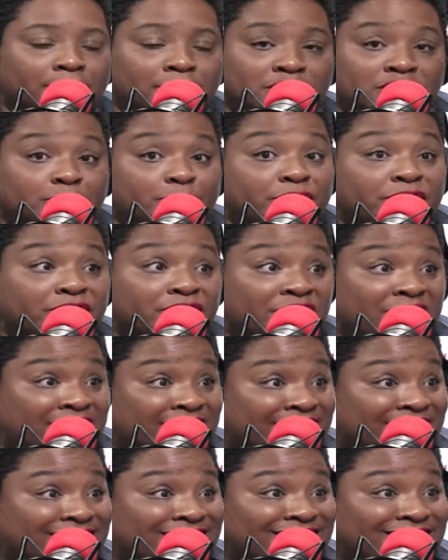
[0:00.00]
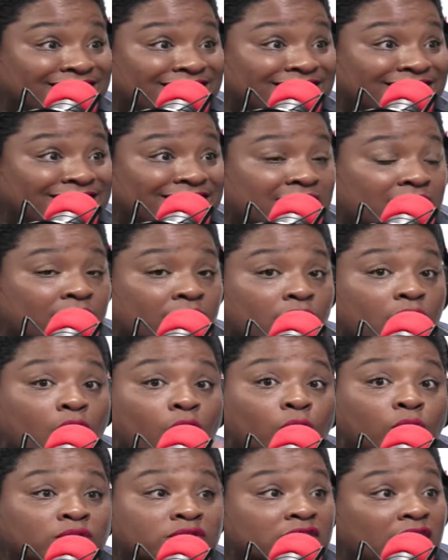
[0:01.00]
to prevent or
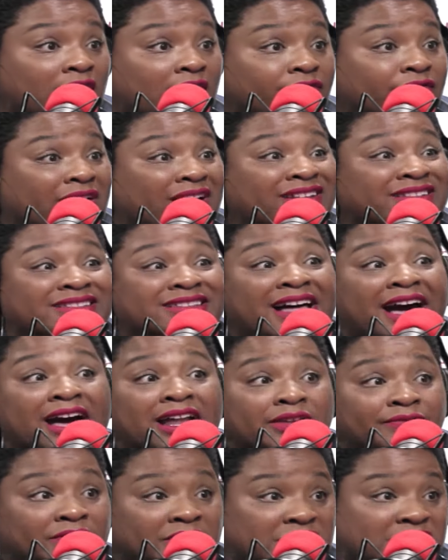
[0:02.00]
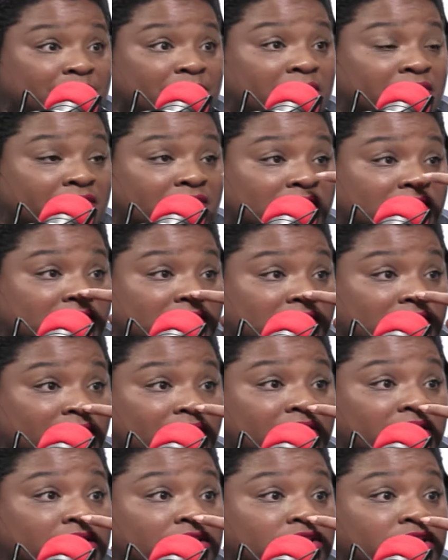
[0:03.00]
hold off a lot of experiences on
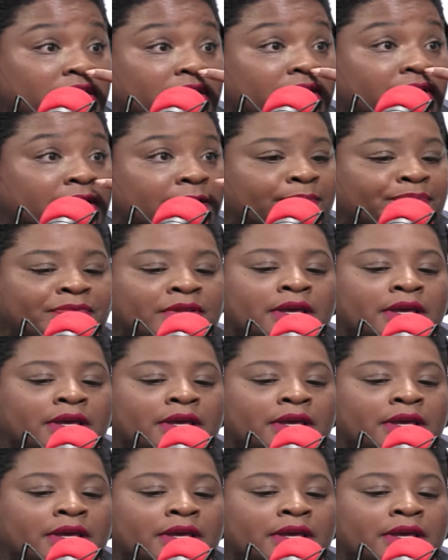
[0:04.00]
this journey.